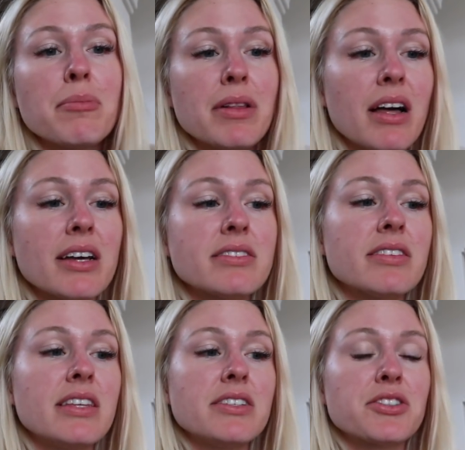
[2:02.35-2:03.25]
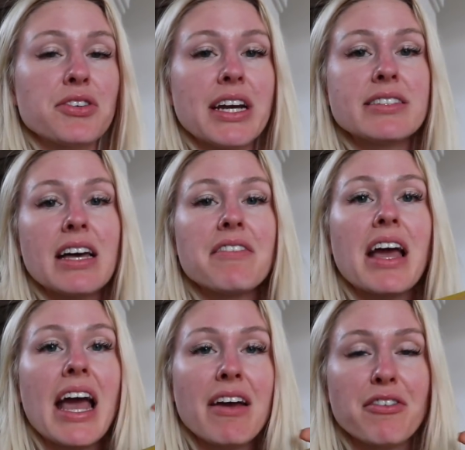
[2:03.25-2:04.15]
Plus, these crates have
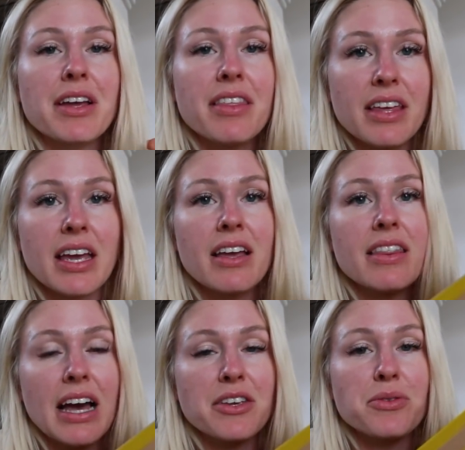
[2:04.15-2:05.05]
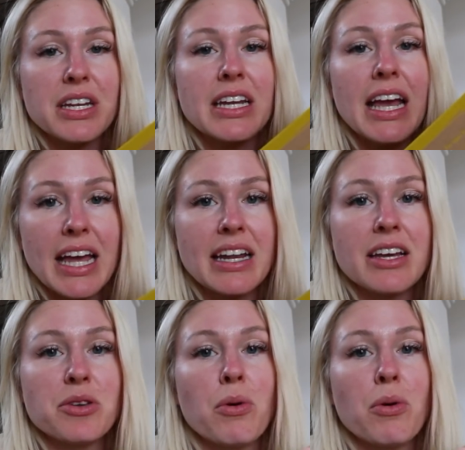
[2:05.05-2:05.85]
everything that you need in it.